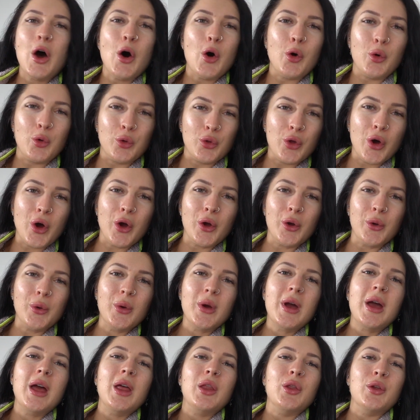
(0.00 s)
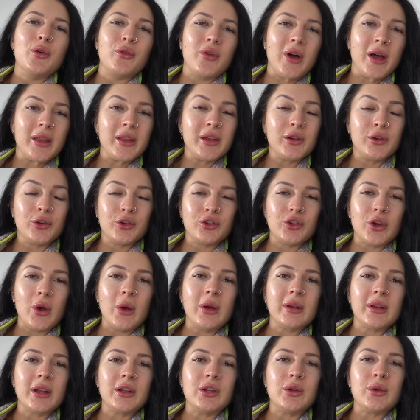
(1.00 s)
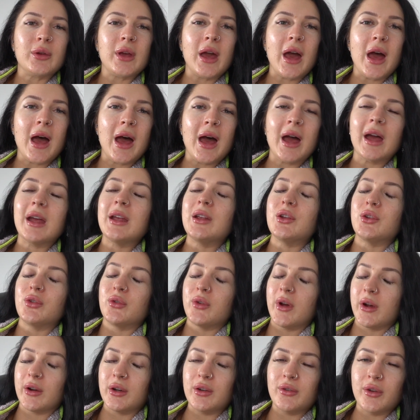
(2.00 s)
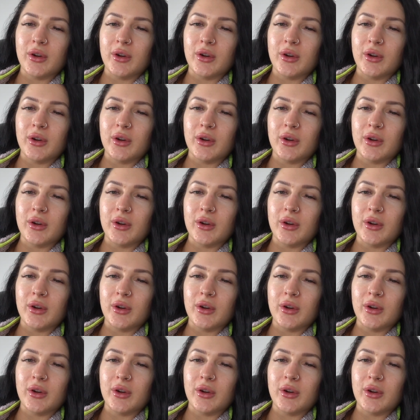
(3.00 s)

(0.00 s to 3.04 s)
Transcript: Although the fact that you're showing that you care is very,